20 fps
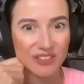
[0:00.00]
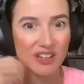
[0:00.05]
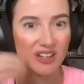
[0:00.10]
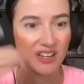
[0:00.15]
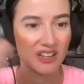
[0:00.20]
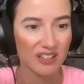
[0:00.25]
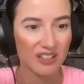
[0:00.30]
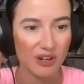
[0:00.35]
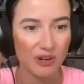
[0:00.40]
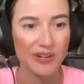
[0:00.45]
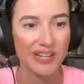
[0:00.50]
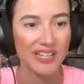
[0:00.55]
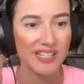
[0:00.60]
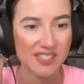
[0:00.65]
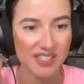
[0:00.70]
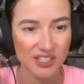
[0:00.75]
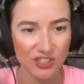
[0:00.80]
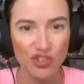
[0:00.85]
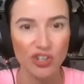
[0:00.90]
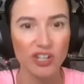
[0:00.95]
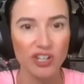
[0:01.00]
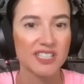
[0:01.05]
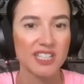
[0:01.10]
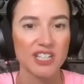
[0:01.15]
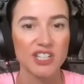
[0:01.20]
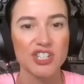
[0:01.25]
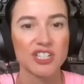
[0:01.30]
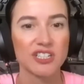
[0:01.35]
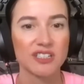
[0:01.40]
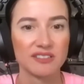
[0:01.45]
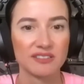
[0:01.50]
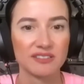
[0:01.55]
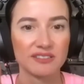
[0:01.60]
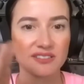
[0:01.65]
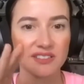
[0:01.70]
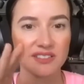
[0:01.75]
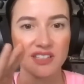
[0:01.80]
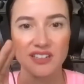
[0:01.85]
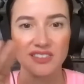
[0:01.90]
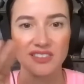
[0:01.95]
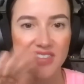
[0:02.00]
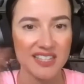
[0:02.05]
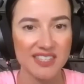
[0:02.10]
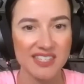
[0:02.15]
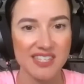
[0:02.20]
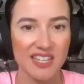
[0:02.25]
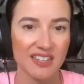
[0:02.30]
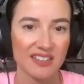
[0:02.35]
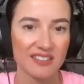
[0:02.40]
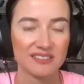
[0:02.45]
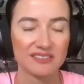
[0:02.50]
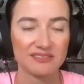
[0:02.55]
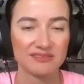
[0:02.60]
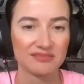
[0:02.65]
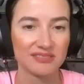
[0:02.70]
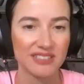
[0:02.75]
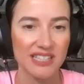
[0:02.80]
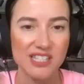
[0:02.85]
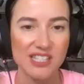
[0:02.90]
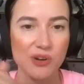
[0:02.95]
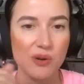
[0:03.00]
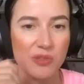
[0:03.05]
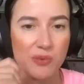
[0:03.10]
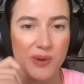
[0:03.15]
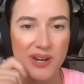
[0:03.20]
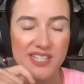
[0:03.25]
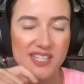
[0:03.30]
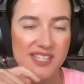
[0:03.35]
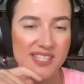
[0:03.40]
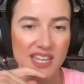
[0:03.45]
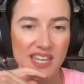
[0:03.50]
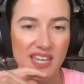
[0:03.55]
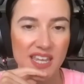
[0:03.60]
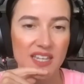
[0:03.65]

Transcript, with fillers: like, no, it's drug addiction. Like that's it. There's no other way. So when these